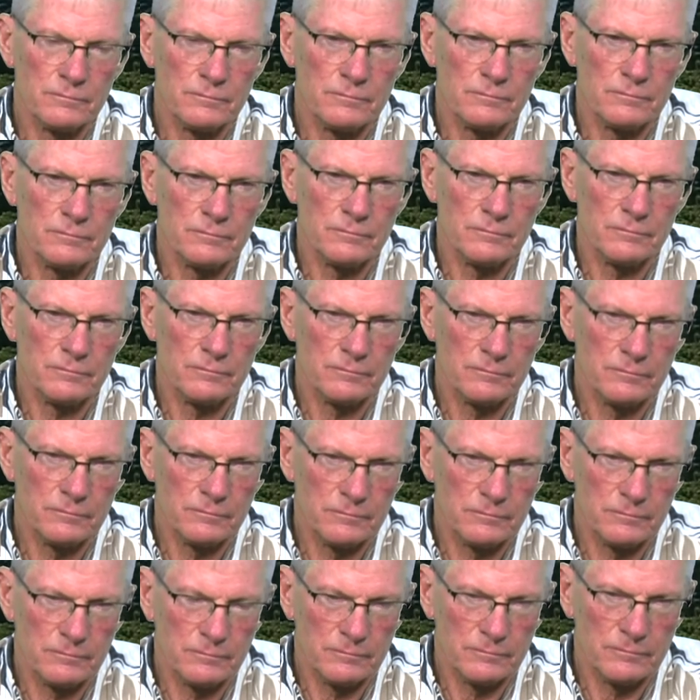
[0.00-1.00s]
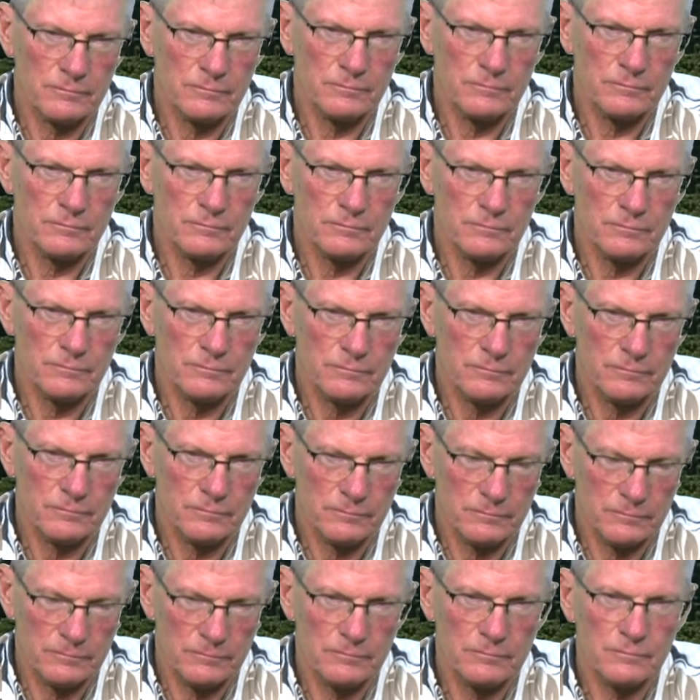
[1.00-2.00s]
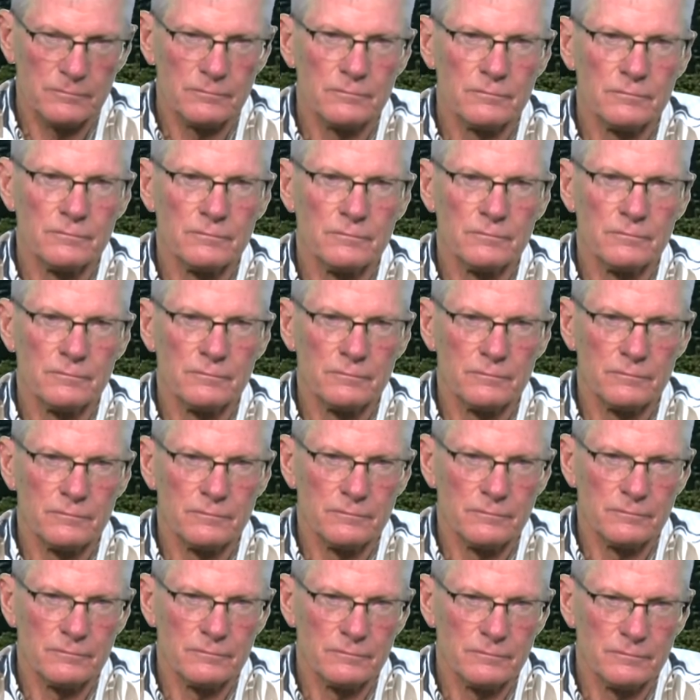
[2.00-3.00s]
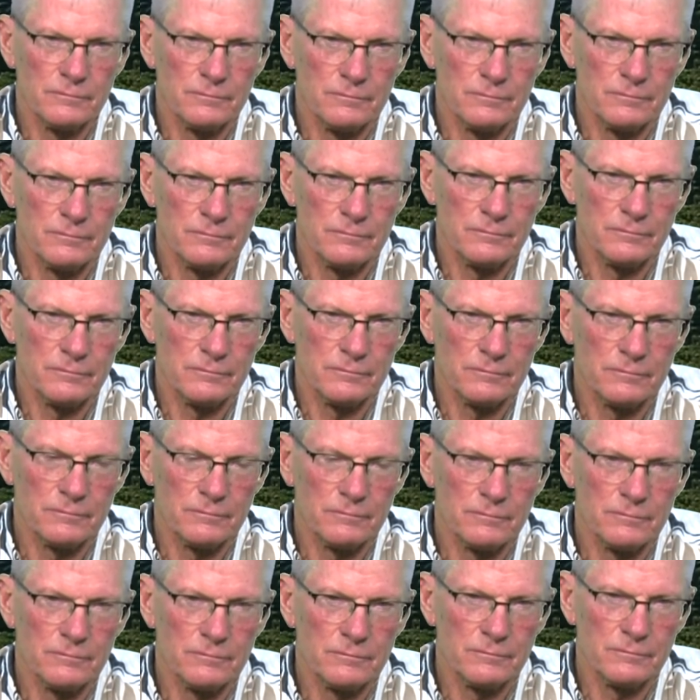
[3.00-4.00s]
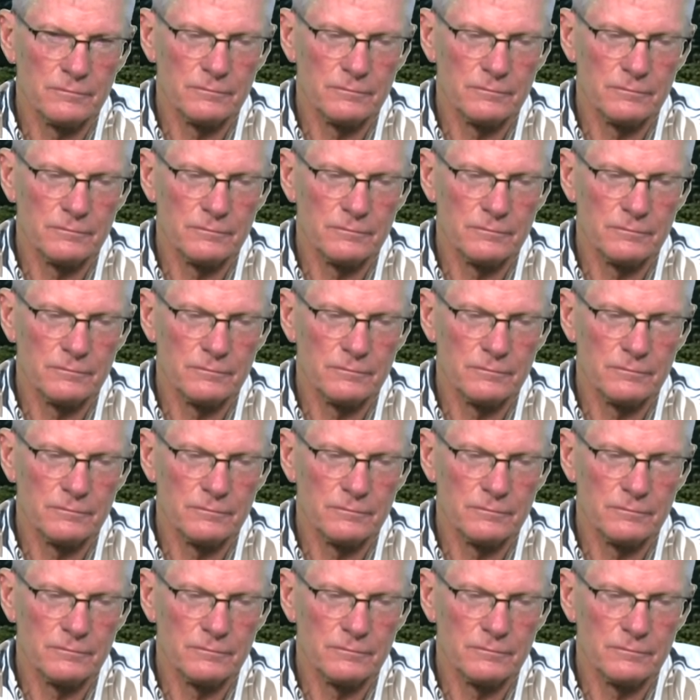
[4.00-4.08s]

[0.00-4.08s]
(not speaking)